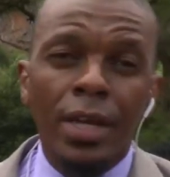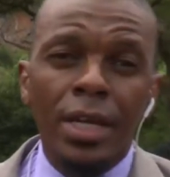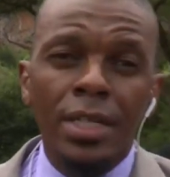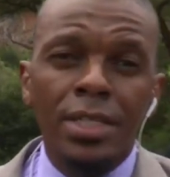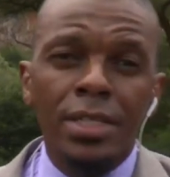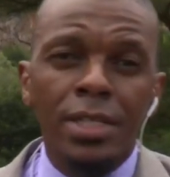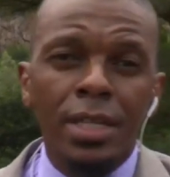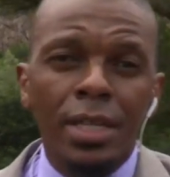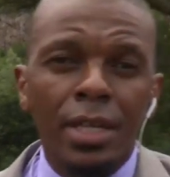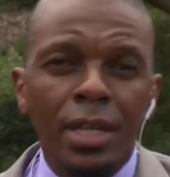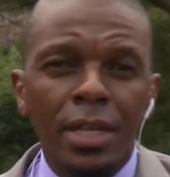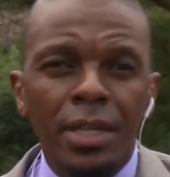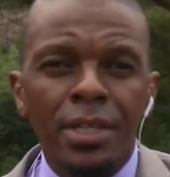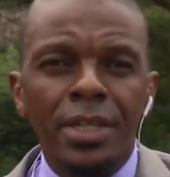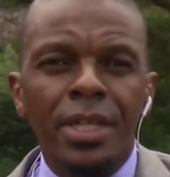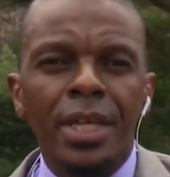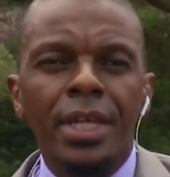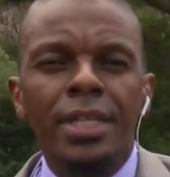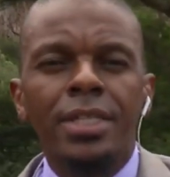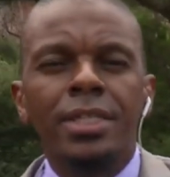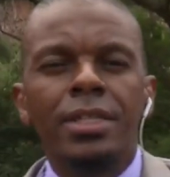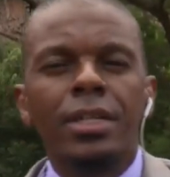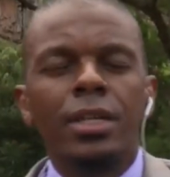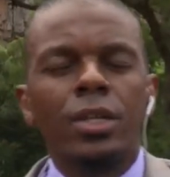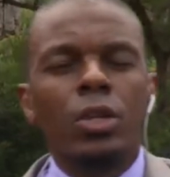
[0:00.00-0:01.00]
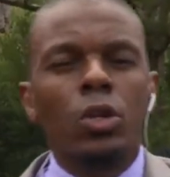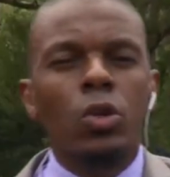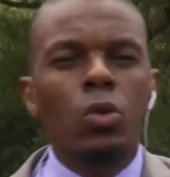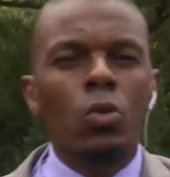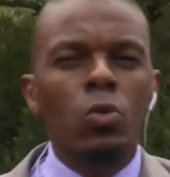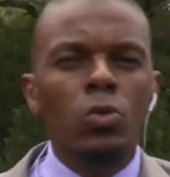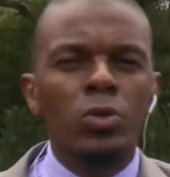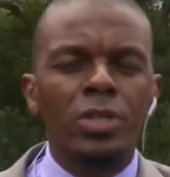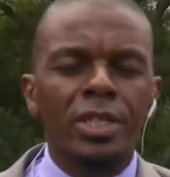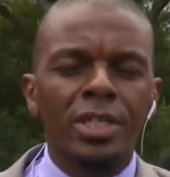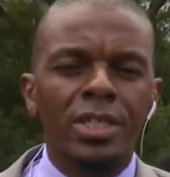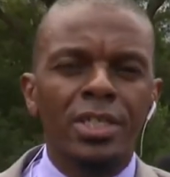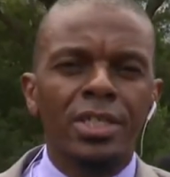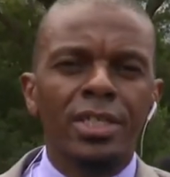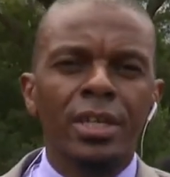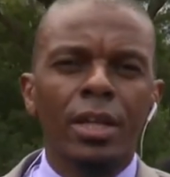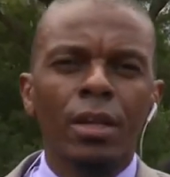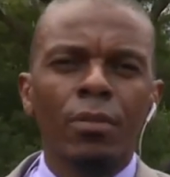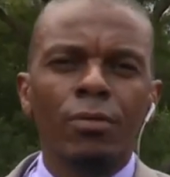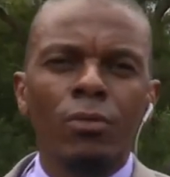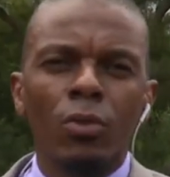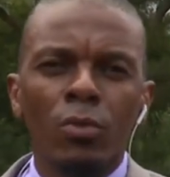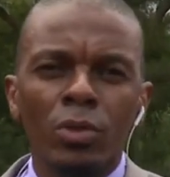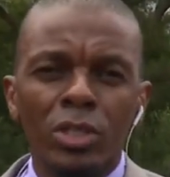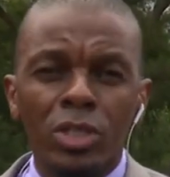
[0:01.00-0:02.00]
us uh, that closing uh,
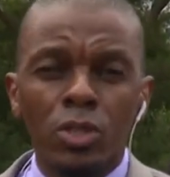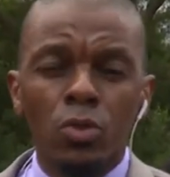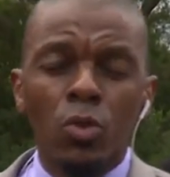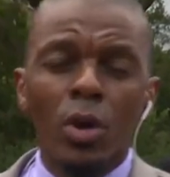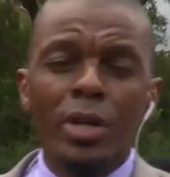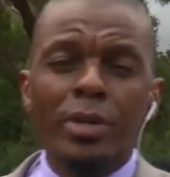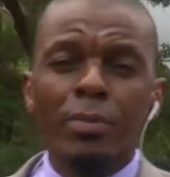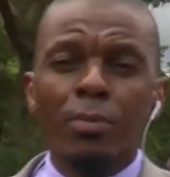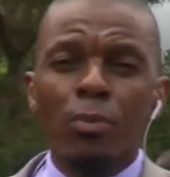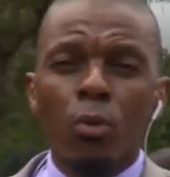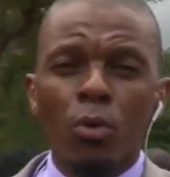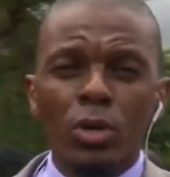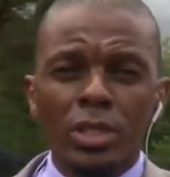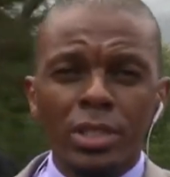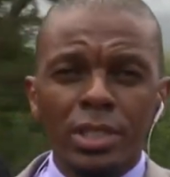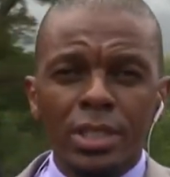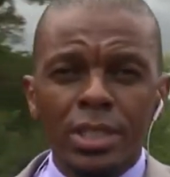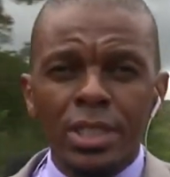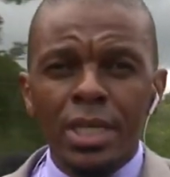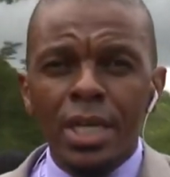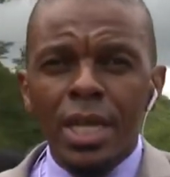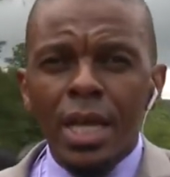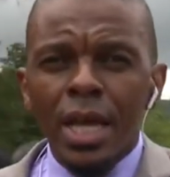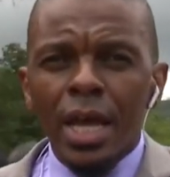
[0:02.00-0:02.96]
salvo, which is quite important.